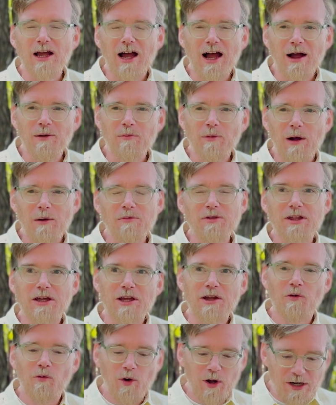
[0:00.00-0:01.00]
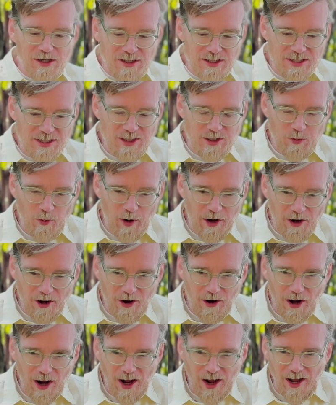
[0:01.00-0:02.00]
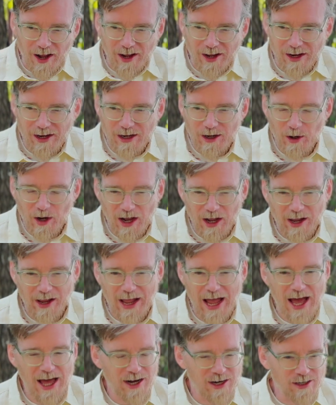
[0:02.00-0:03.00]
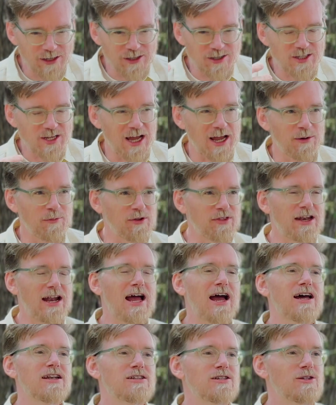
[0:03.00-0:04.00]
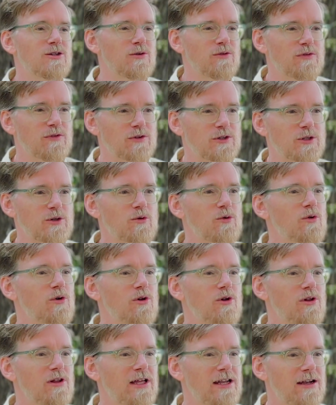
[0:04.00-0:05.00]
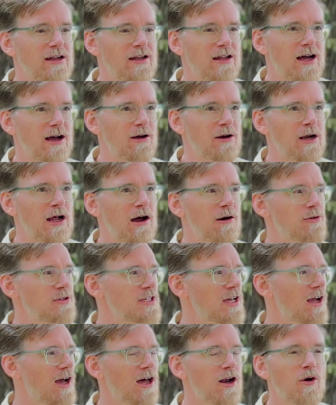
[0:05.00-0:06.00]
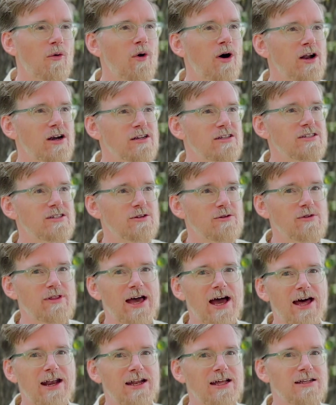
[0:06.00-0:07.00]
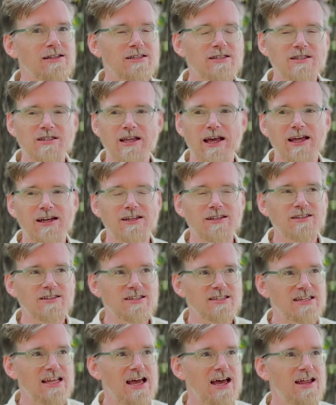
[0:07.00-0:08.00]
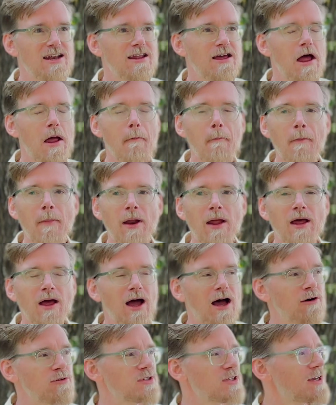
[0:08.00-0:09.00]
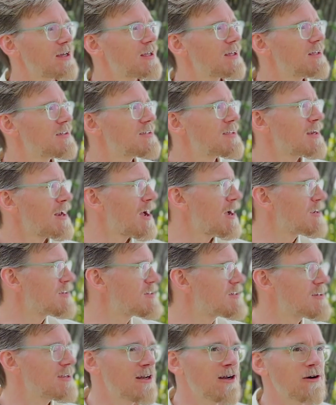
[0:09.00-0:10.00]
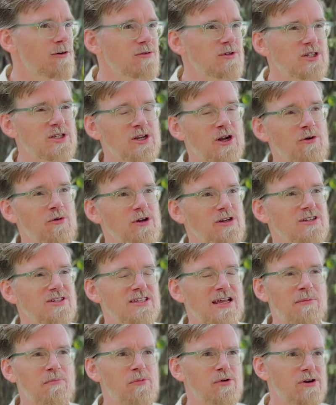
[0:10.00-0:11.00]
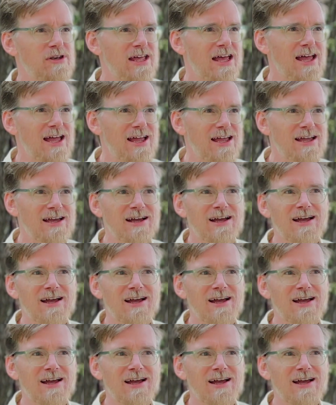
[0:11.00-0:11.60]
I'm thinking one instance where I had an assignment that I had to do for school, and I was like, I don't want to do that, and instead, I was like, it's a nice, you know, snowy December day.